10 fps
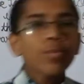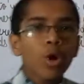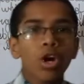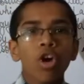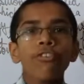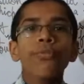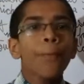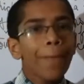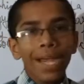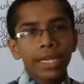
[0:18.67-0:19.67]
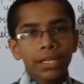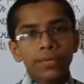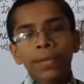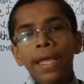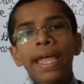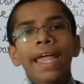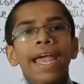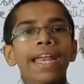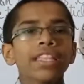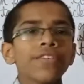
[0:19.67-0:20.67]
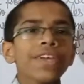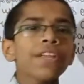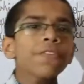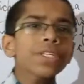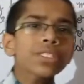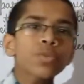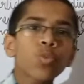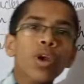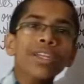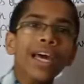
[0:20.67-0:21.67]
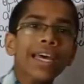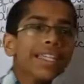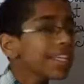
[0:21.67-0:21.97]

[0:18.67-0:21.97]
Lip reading: model of matter. At the very first, what are